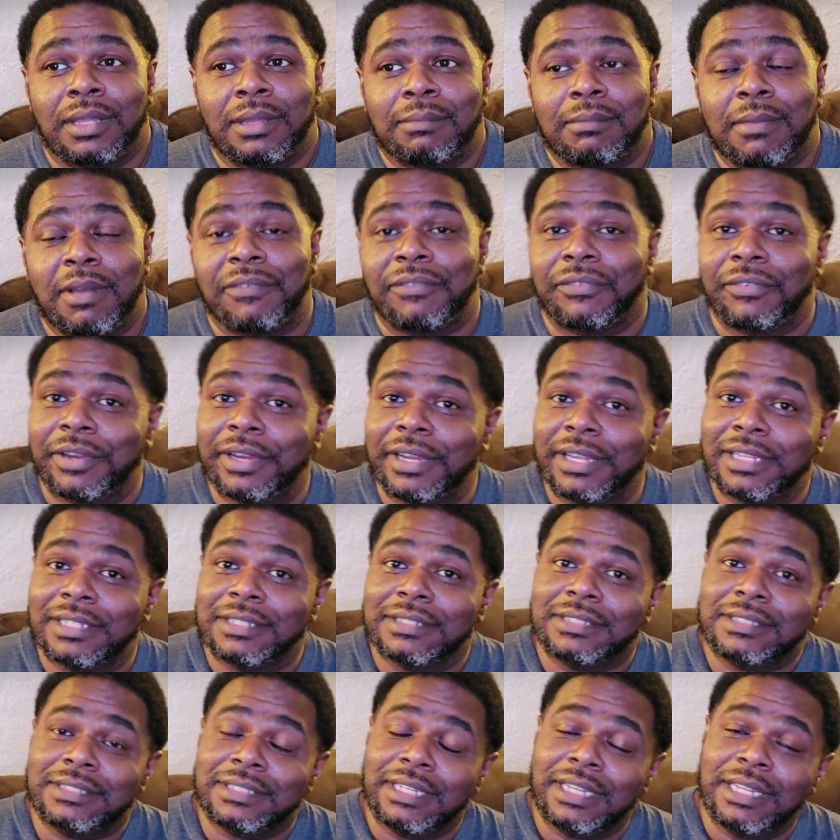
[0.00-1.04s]
My
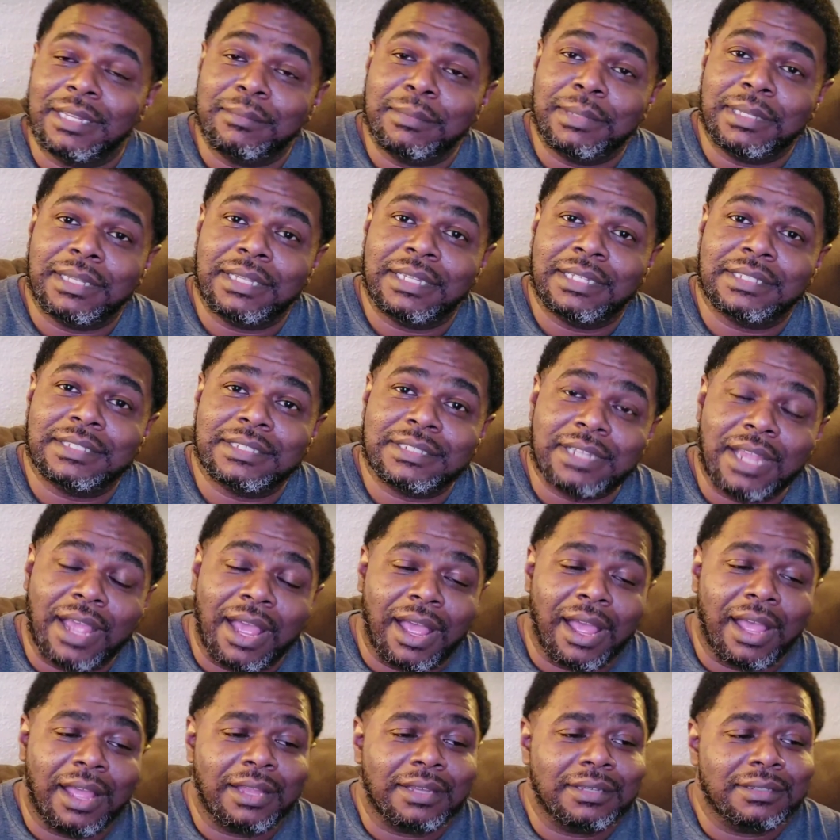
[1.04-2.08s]
friends seen me get
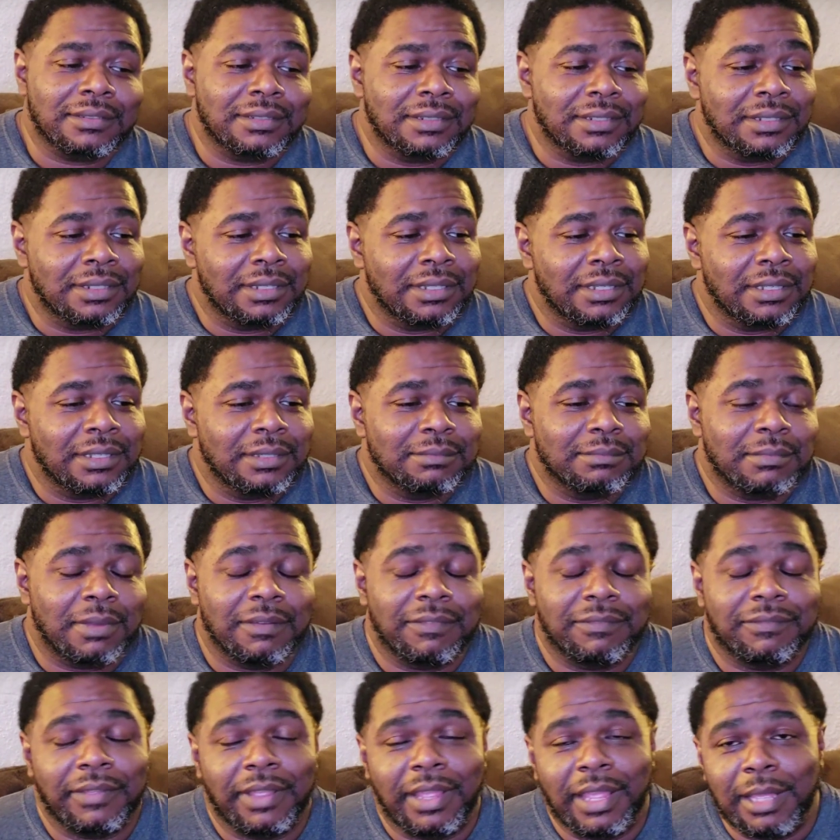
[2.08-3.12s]
shot. My
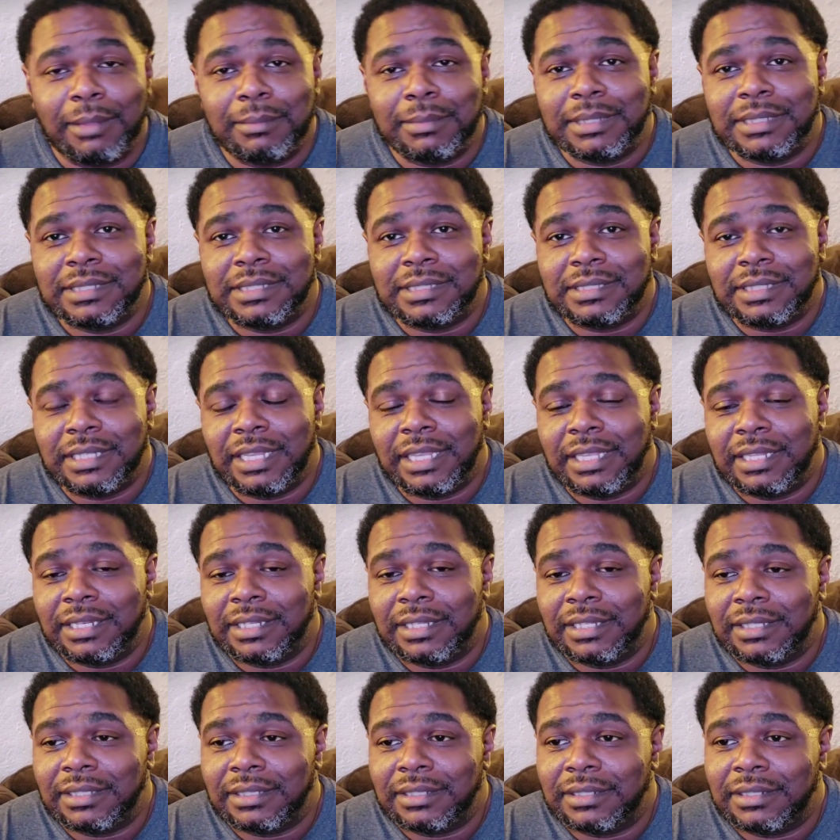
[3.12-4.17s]
family seen
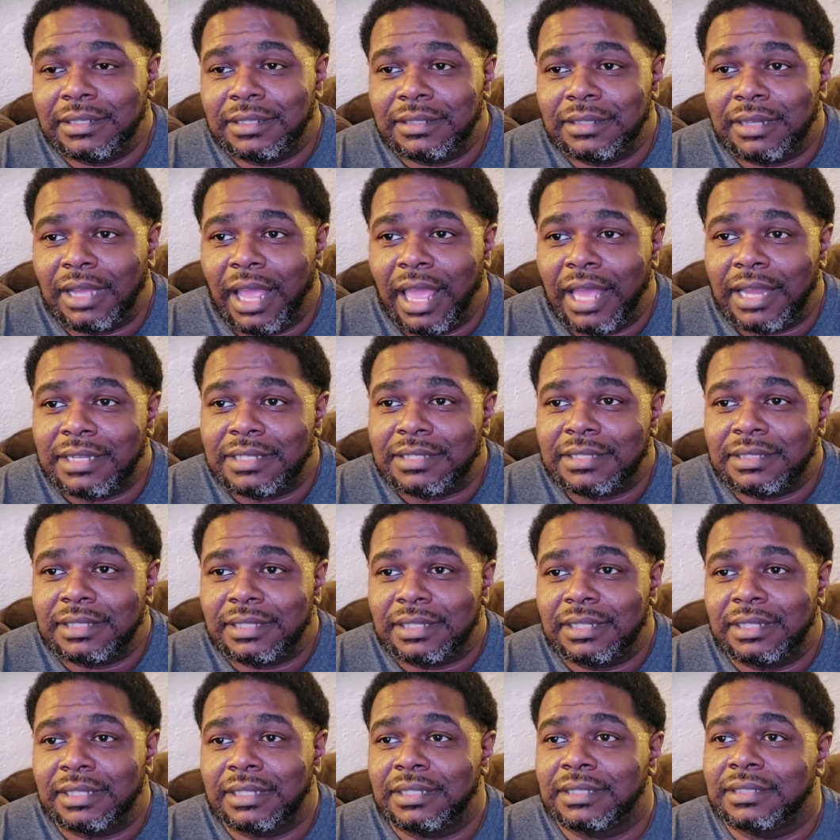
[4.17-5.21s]
it. I had a
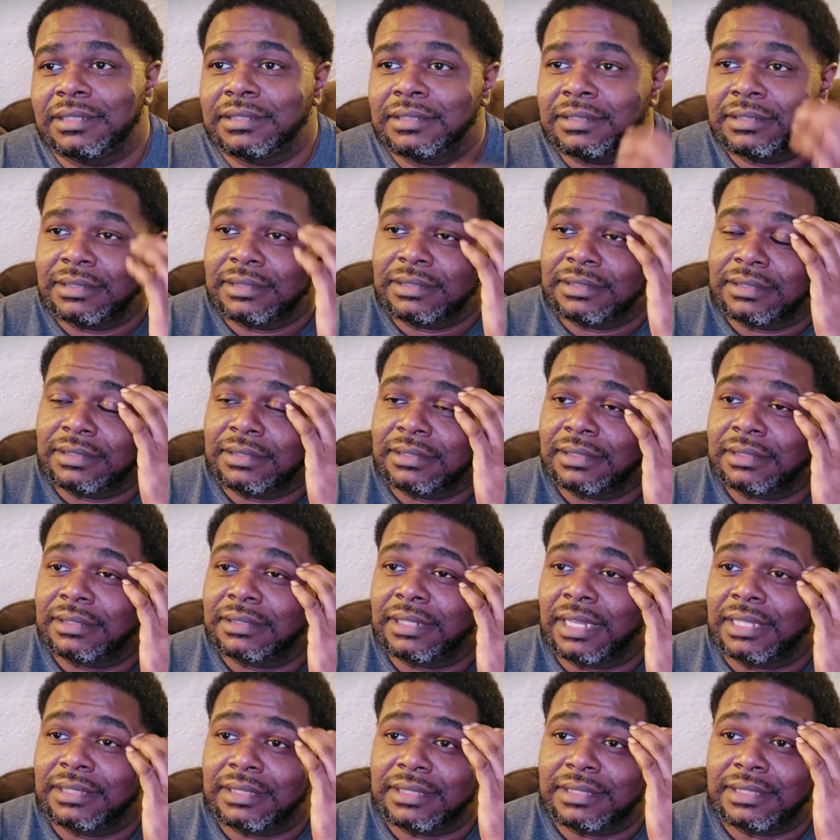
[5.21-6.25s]
son
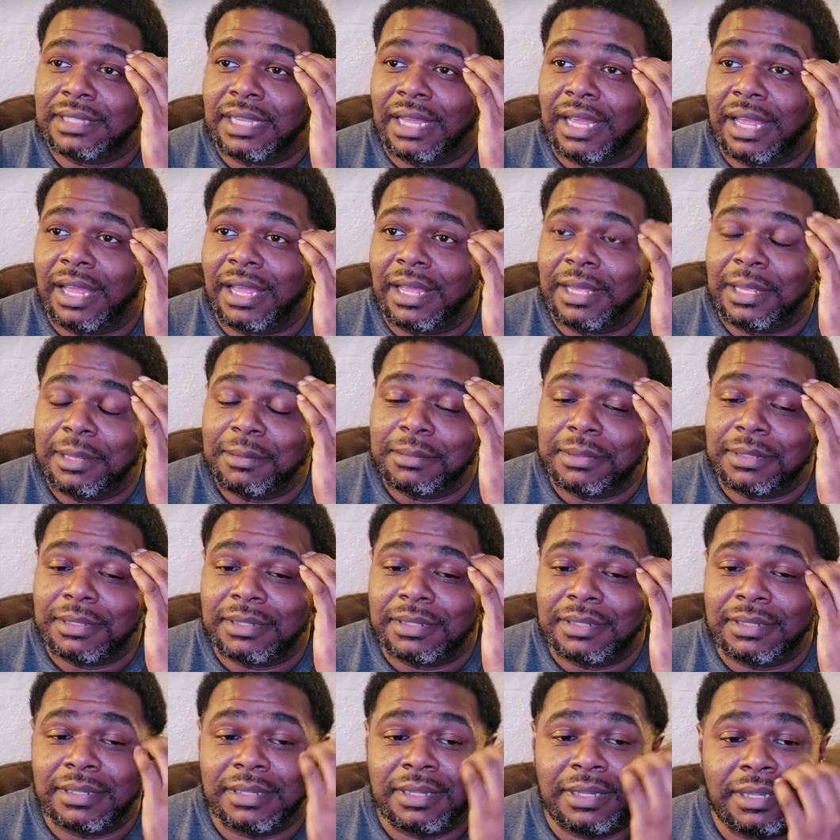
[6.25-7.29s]
at the time, and
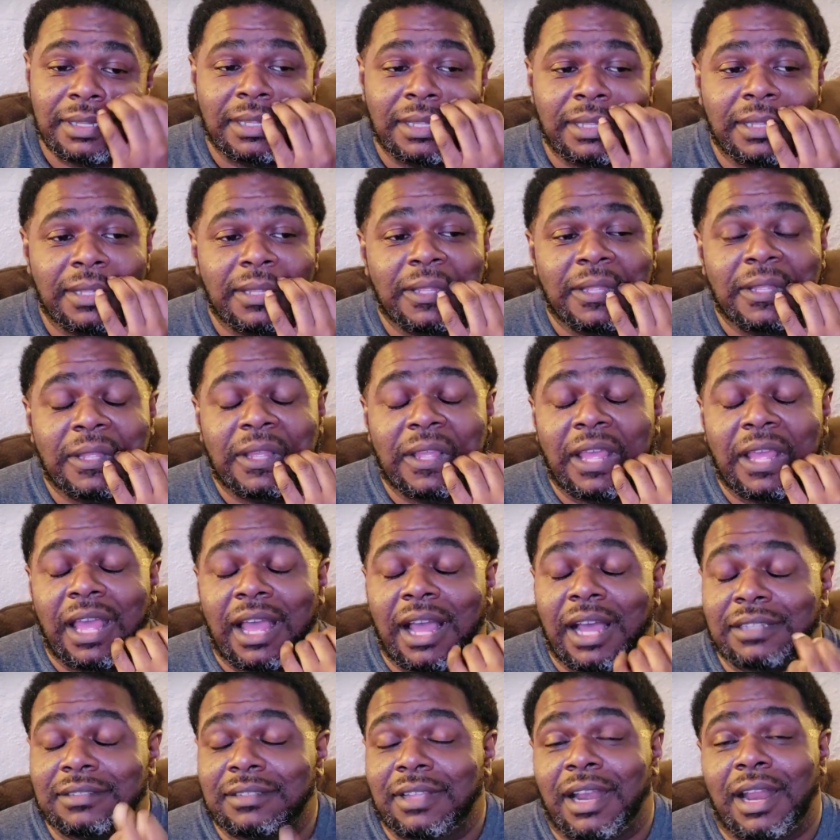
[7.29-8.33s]

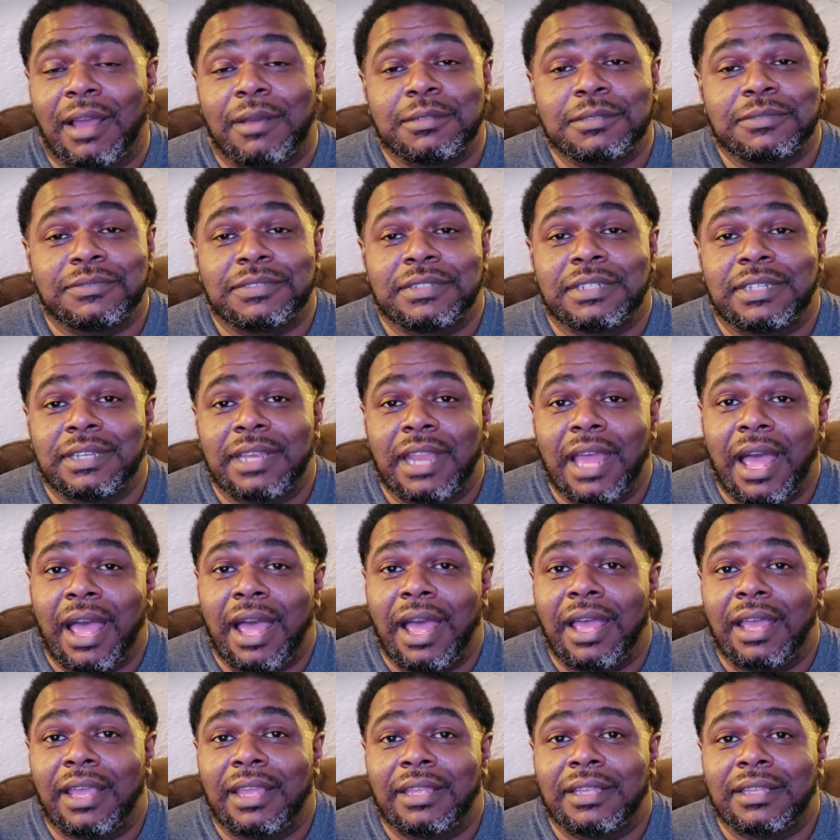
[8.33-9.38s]
I thought I was gonna
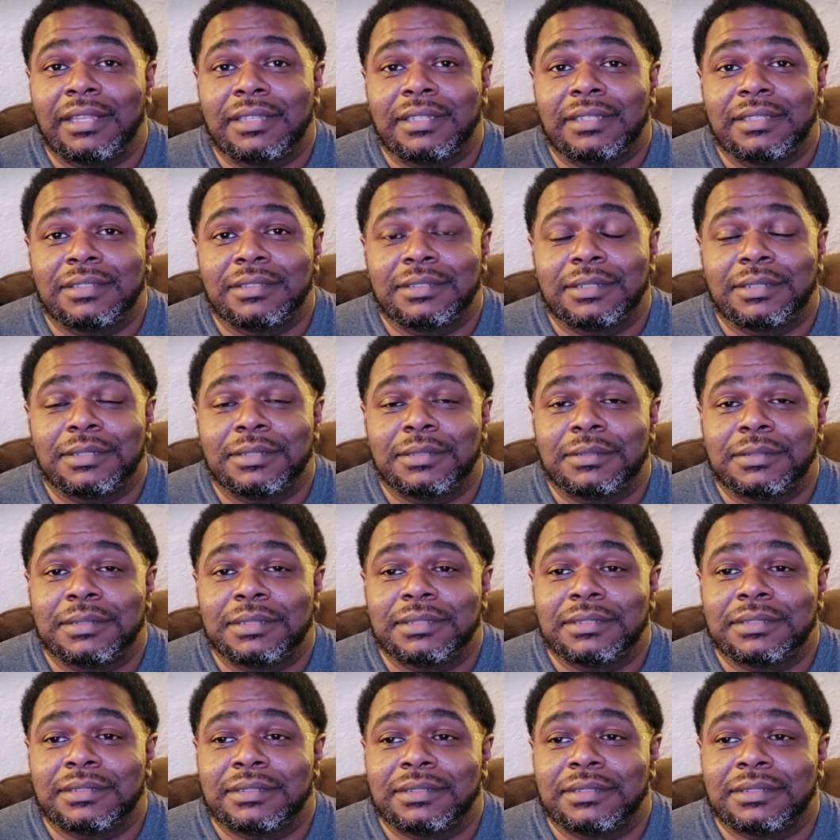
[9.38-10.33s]
die, and